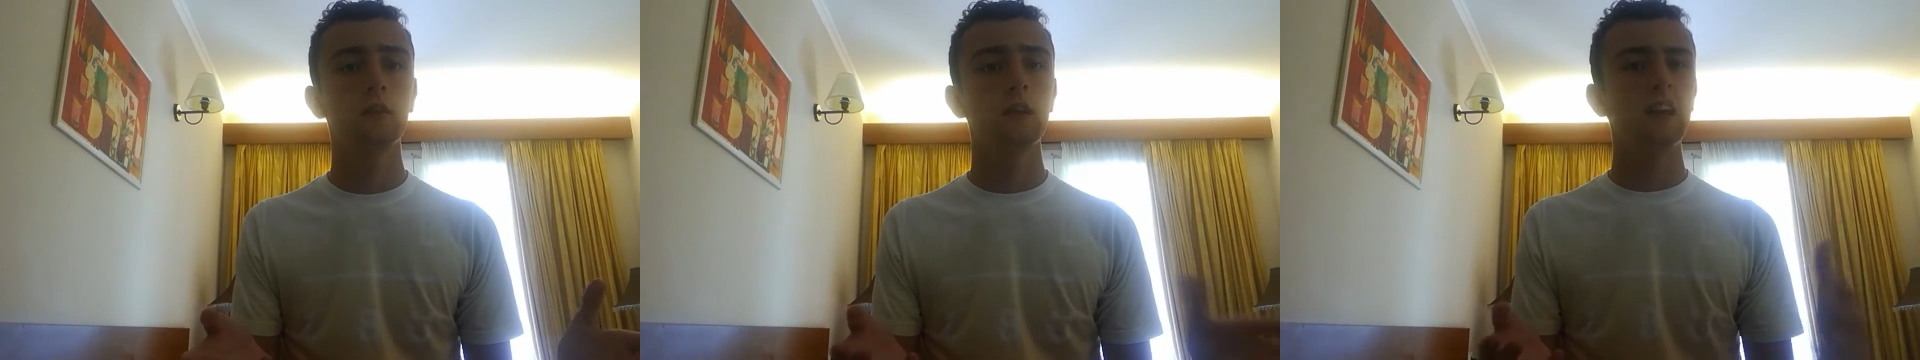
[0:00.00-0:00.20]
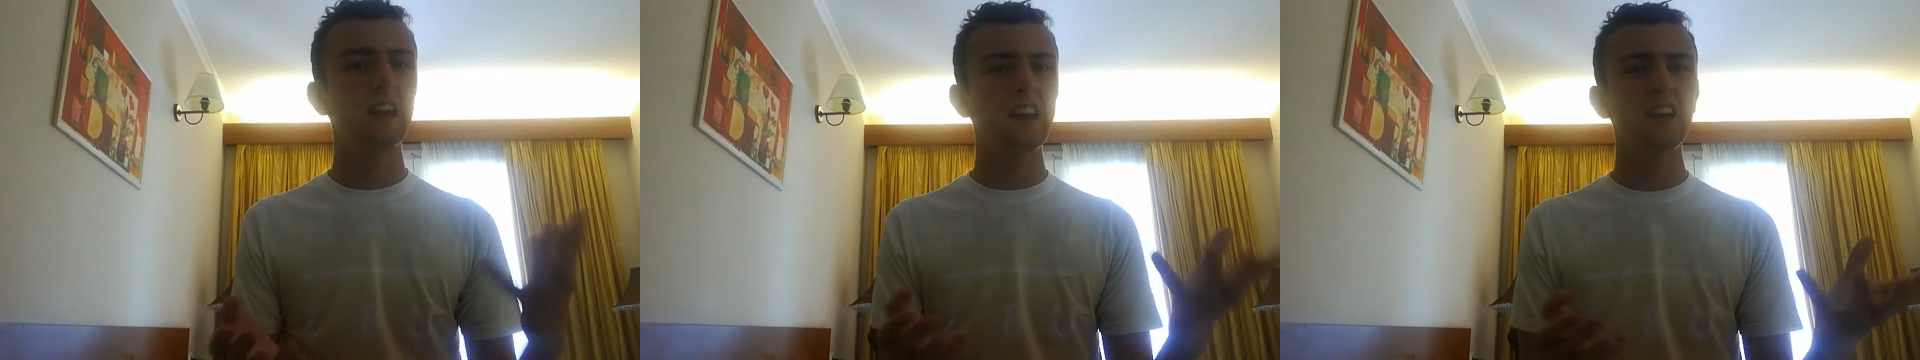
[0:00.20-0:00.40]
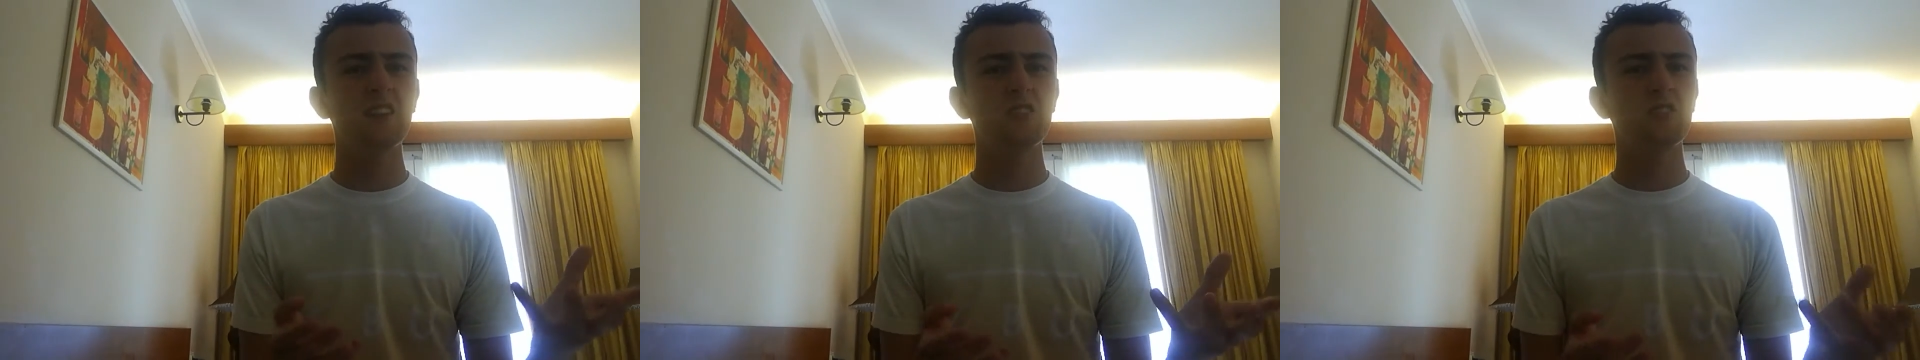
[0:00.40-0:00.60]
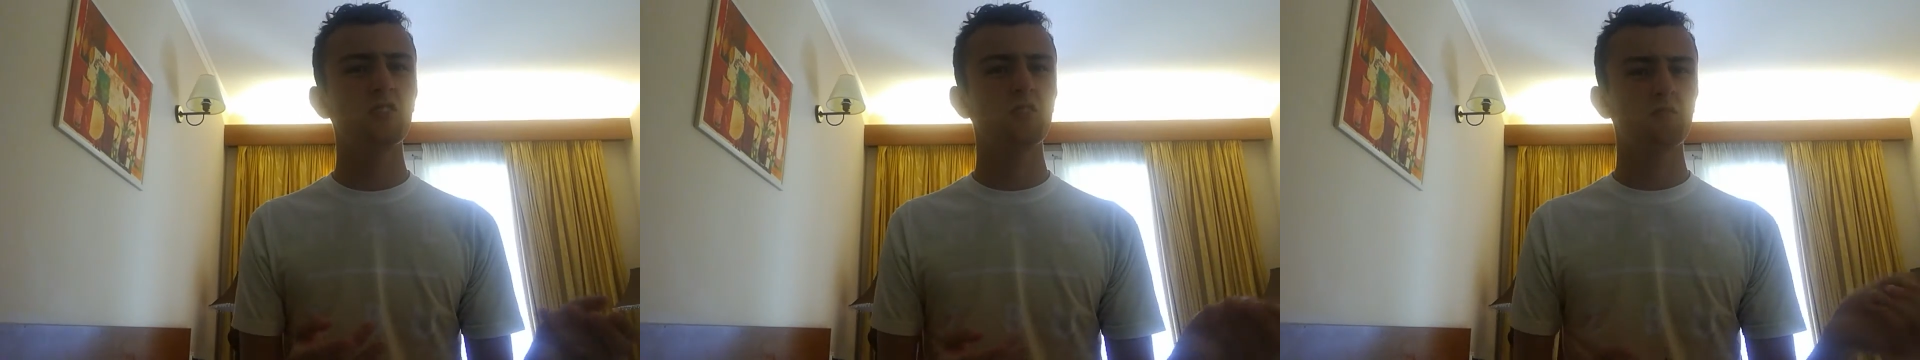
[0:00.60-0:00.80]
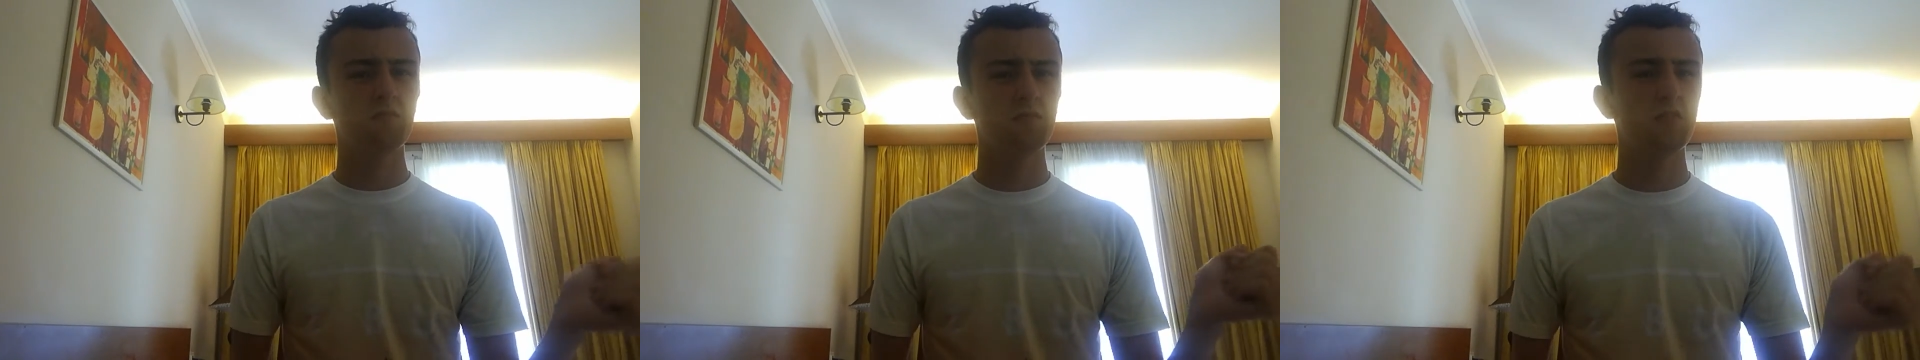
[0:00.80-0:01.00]
Age
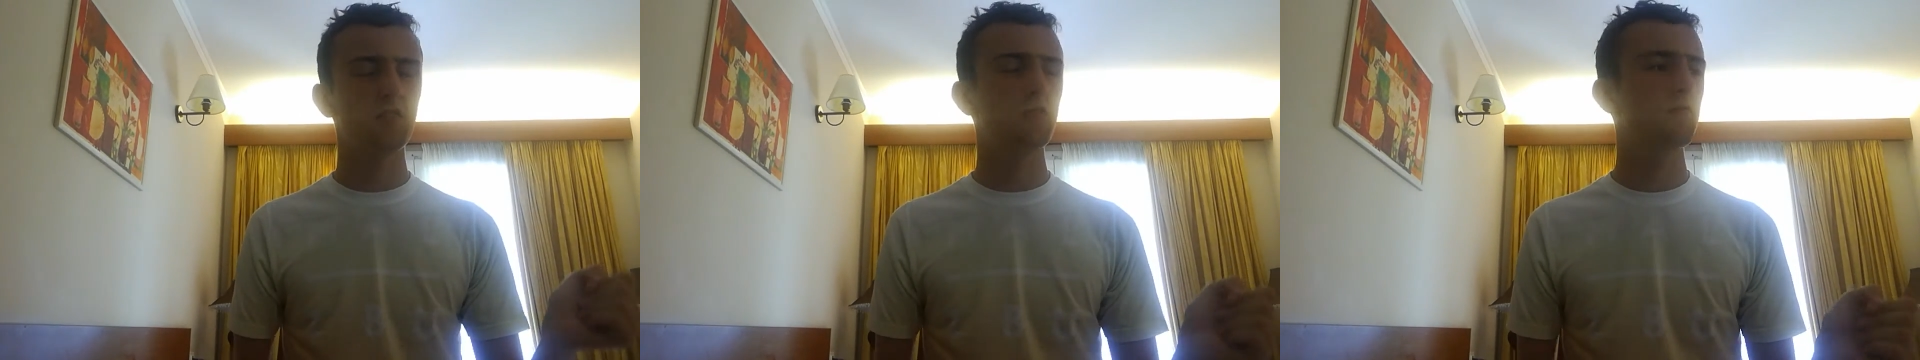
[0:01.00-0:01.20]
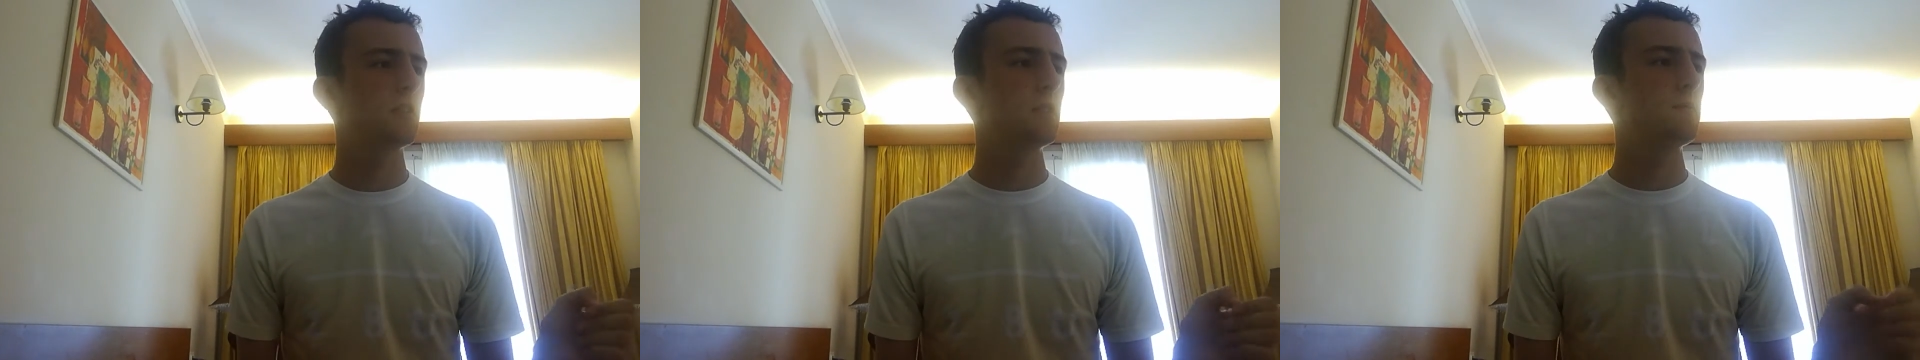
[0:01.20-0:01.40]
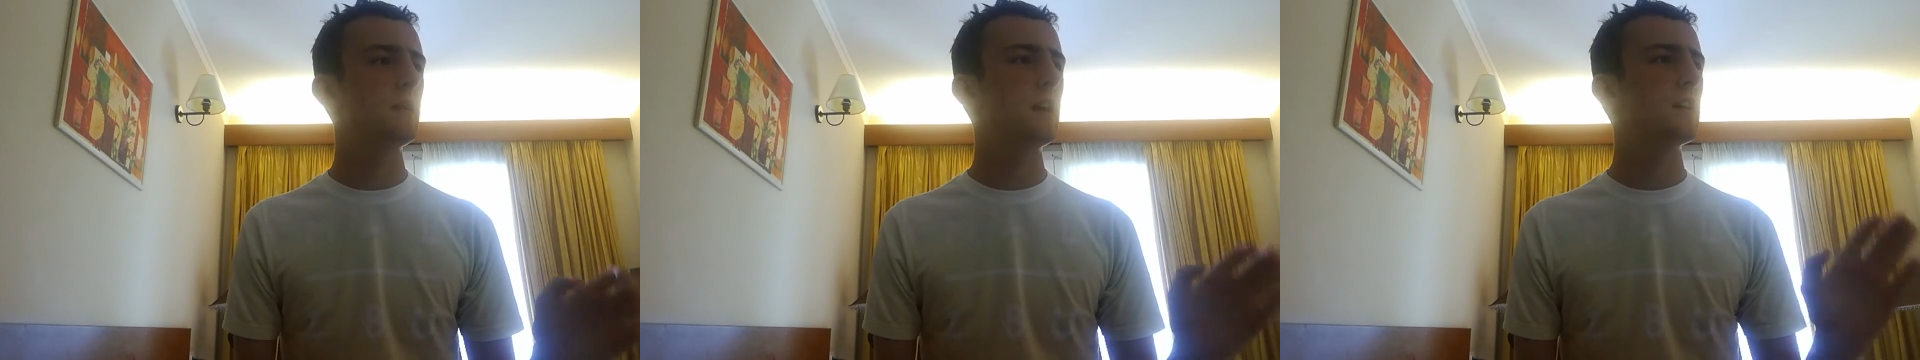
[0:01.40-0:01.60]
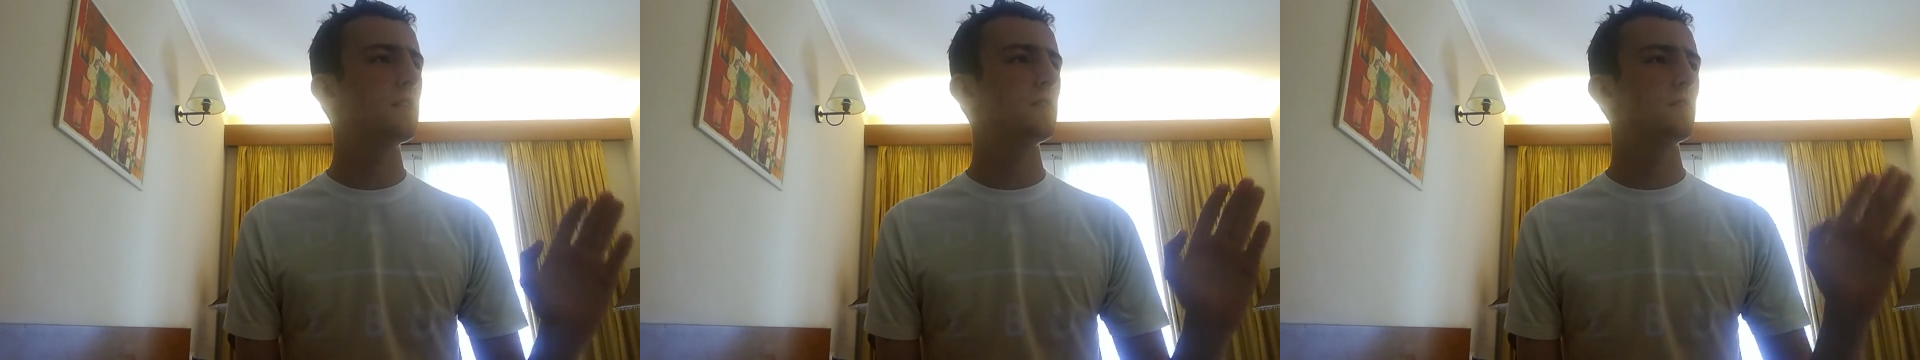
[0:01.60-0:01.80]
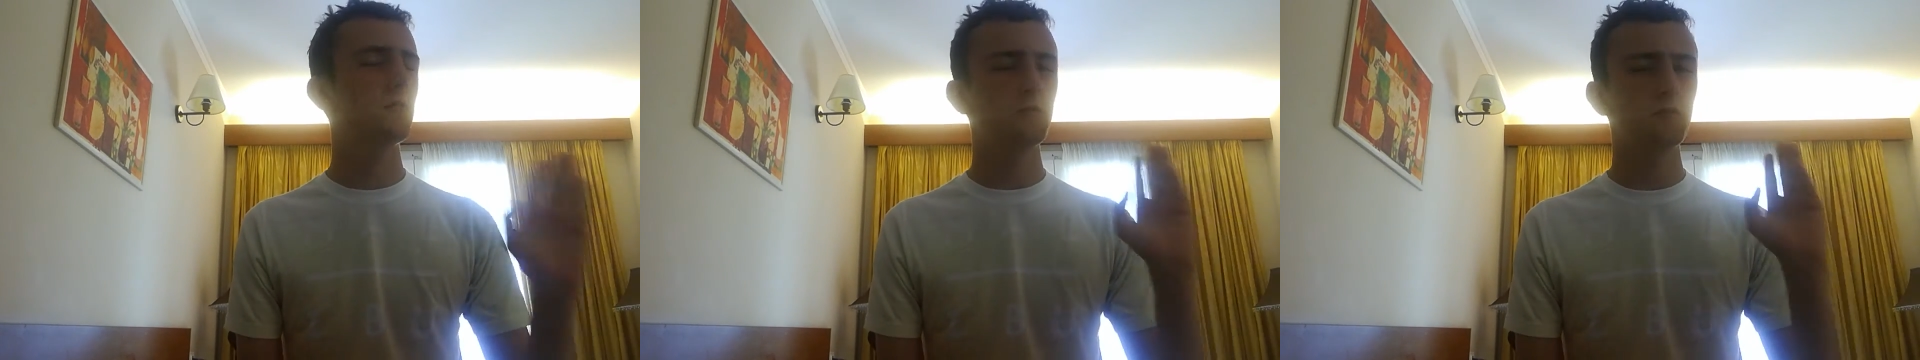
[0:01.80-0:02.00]
doesn't really matter